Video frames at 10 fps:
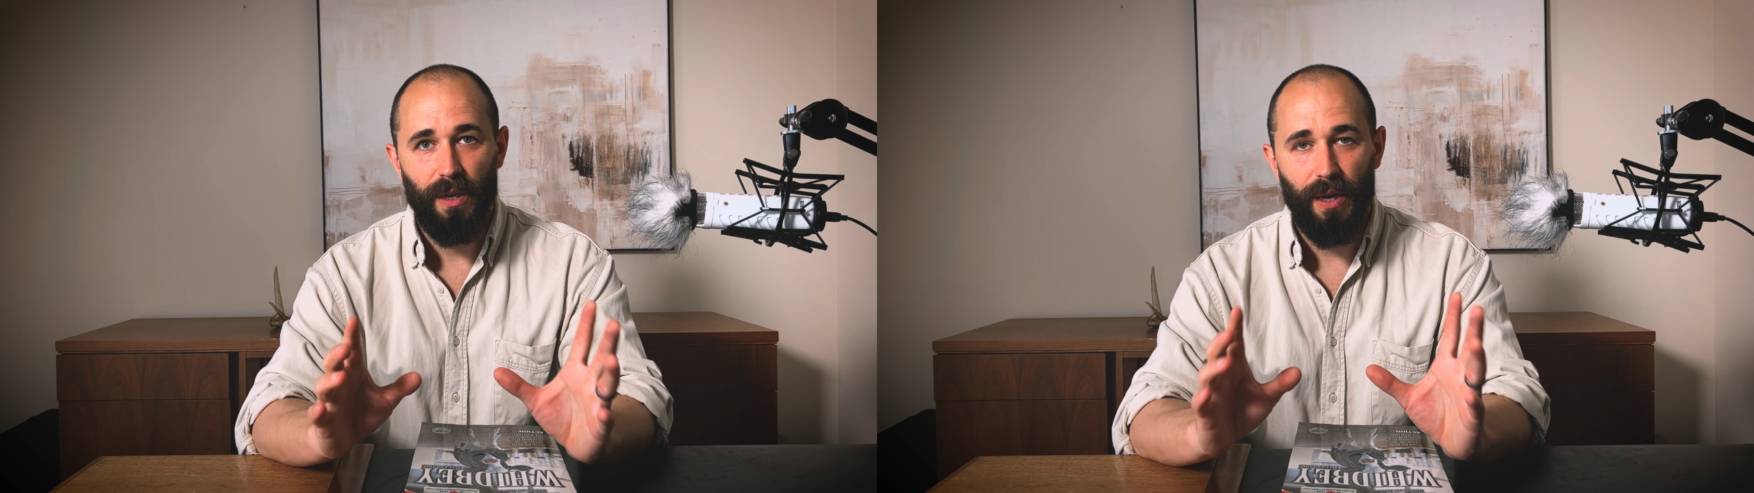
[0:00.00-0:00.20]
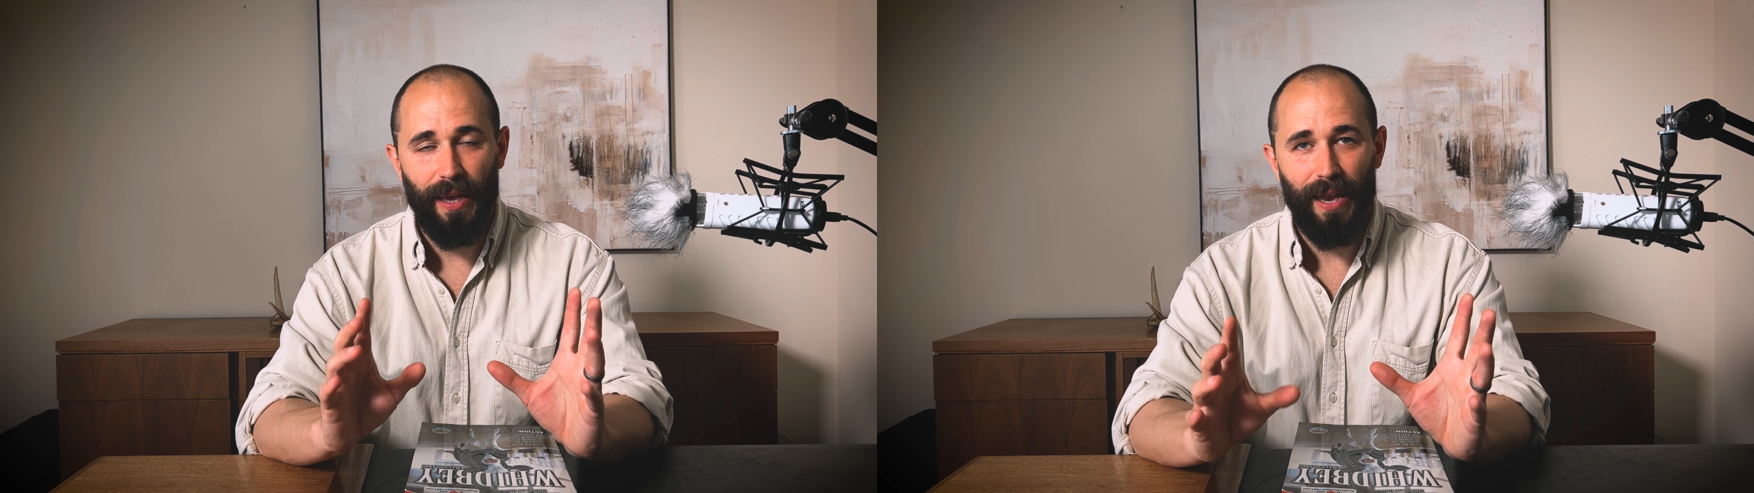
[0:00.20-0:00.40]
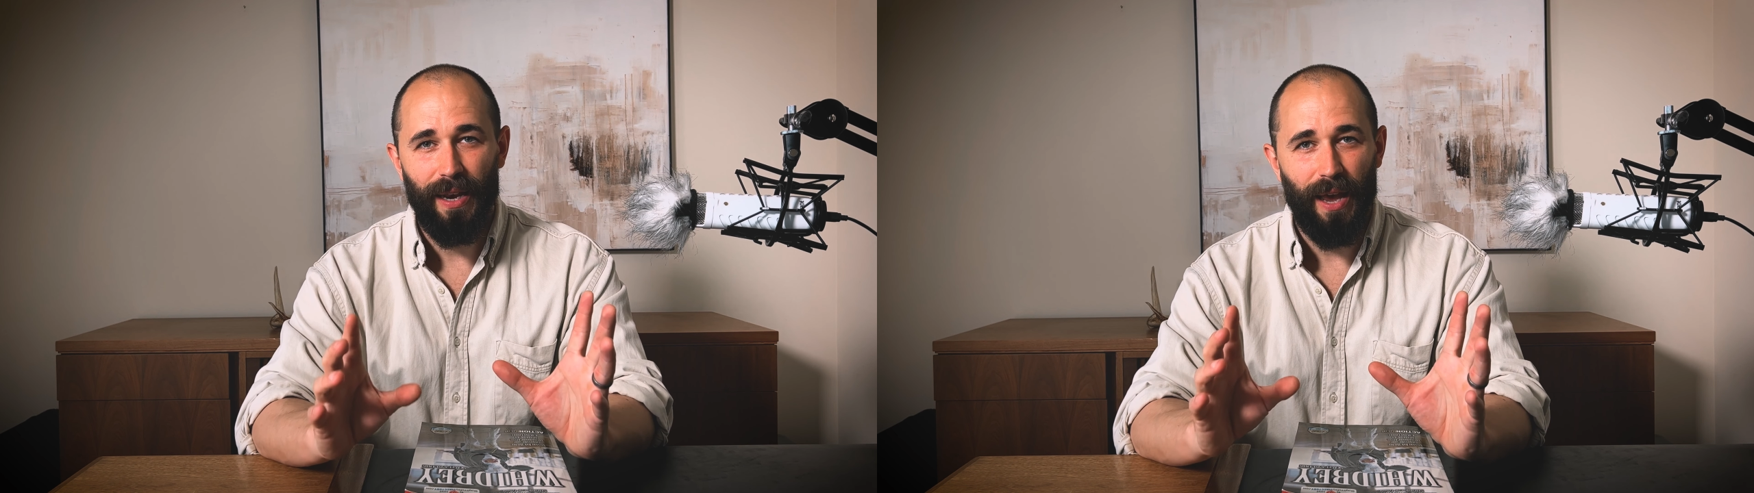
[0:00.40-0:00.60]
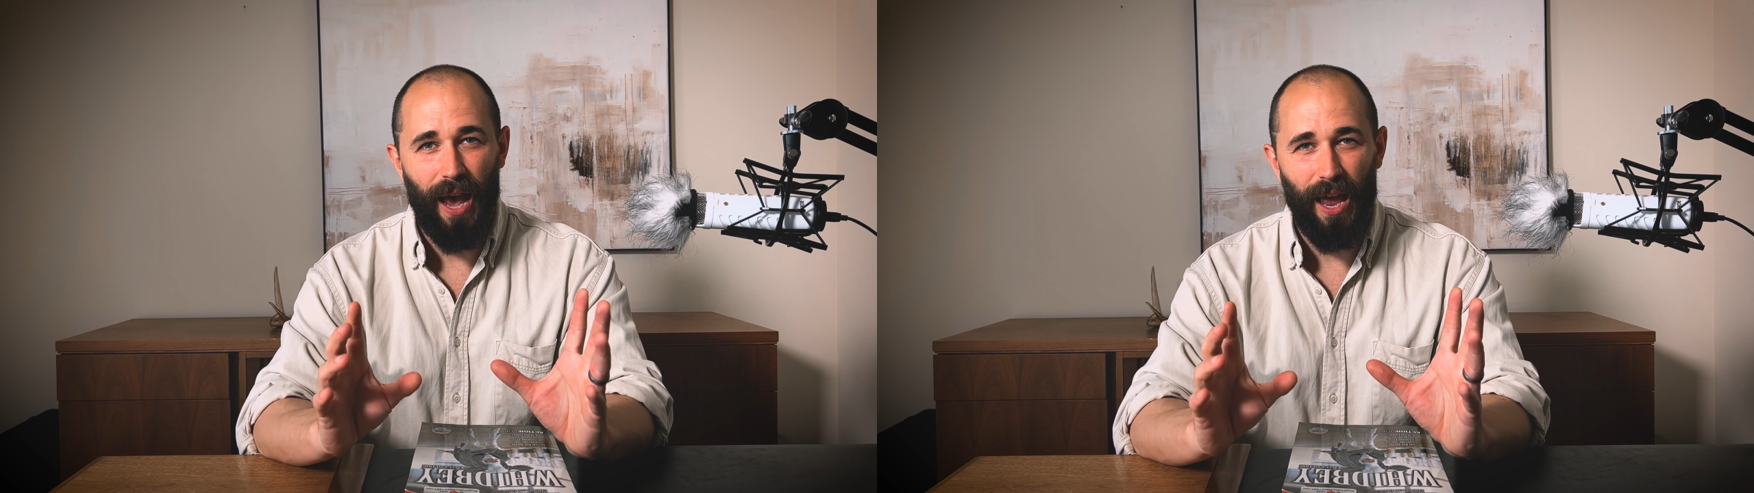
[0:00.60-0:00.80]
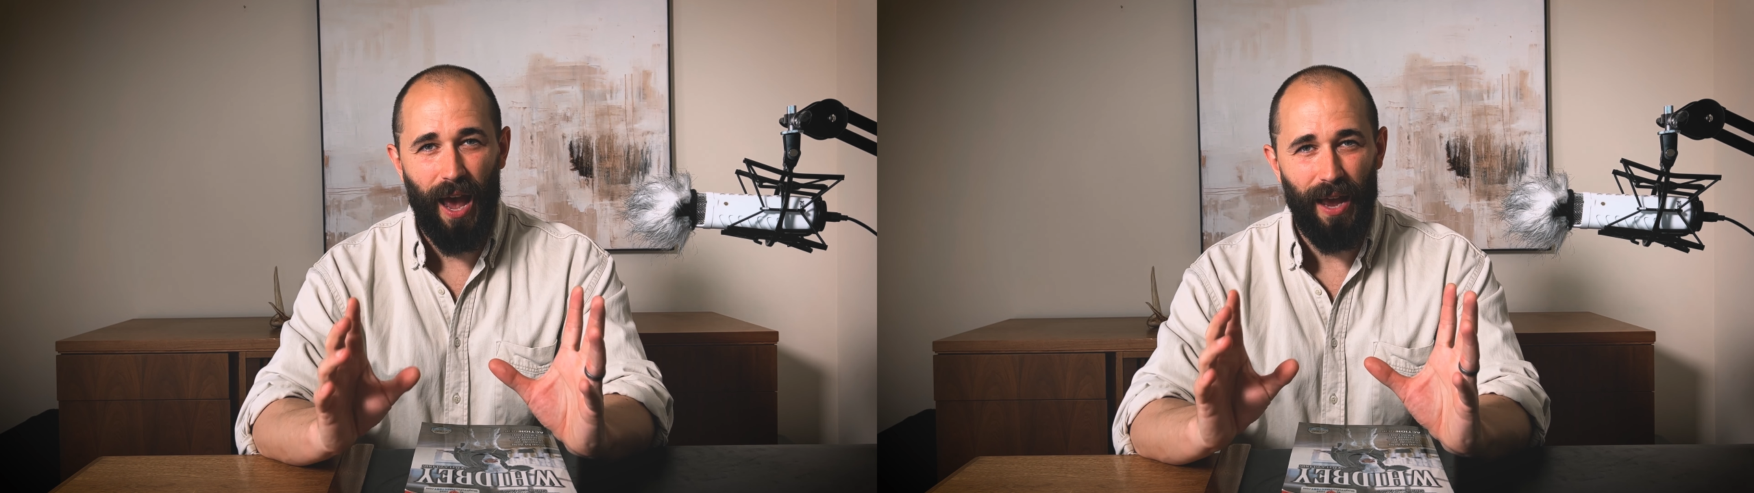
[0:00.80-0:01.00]
Again,
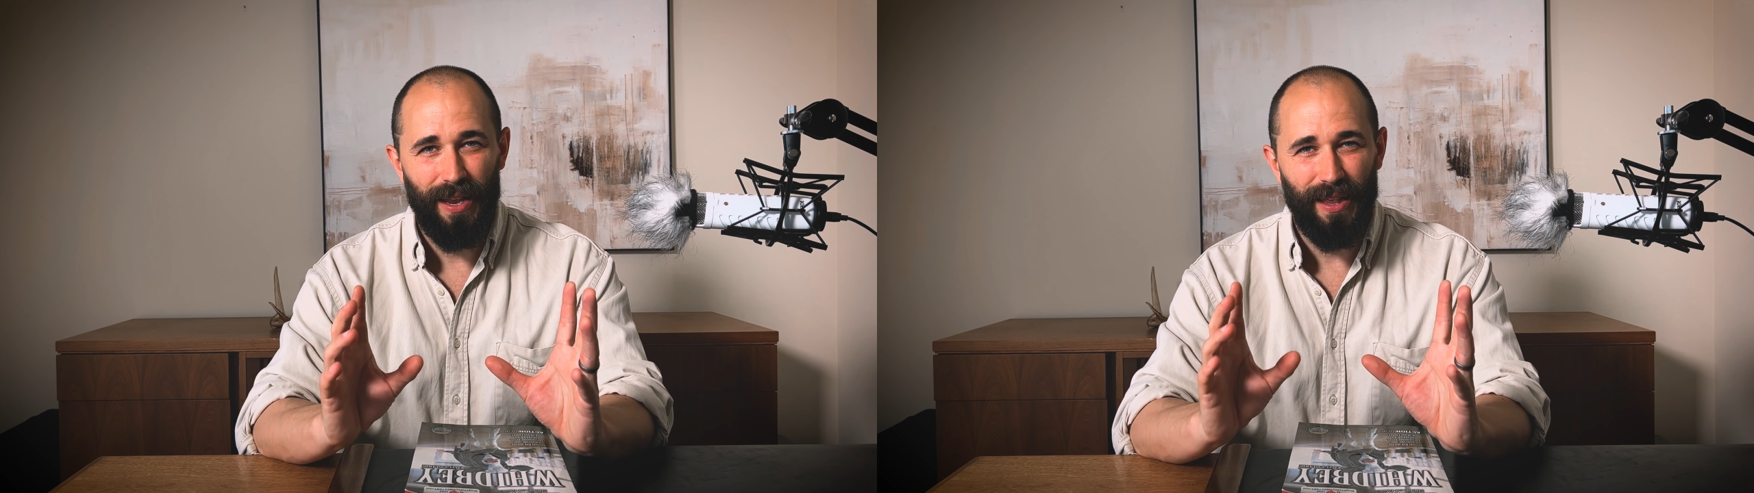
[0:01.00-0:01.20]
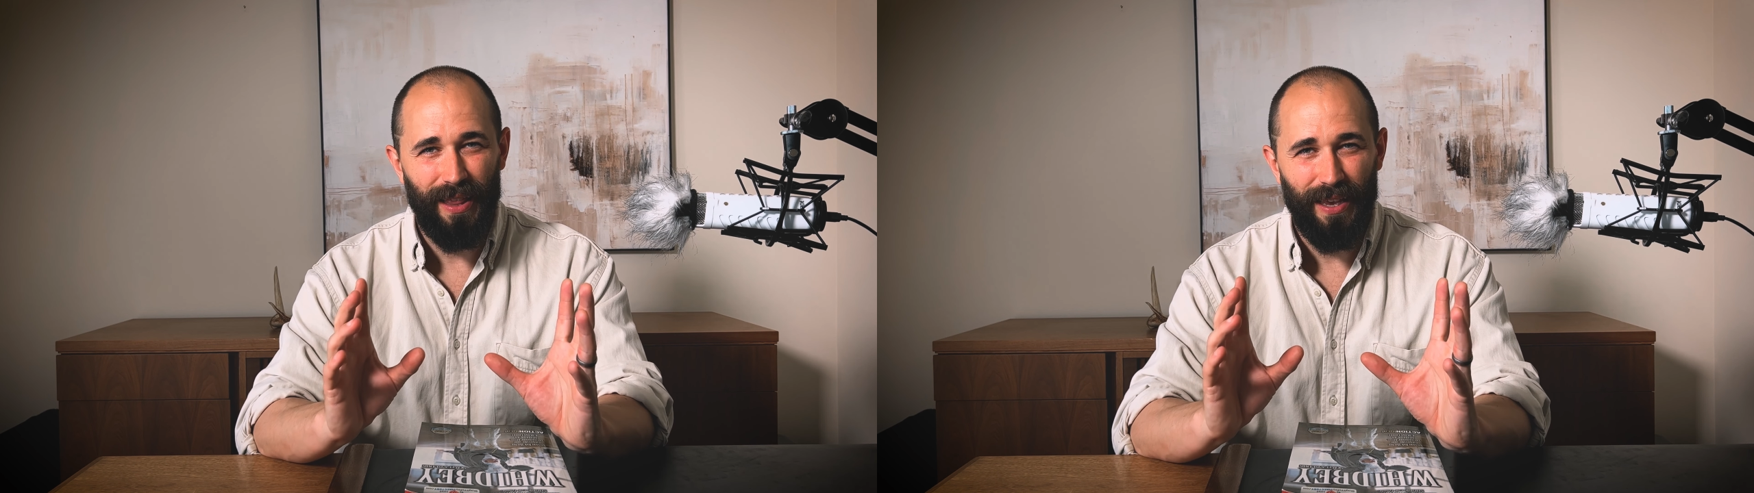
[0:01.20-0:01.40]
I, I like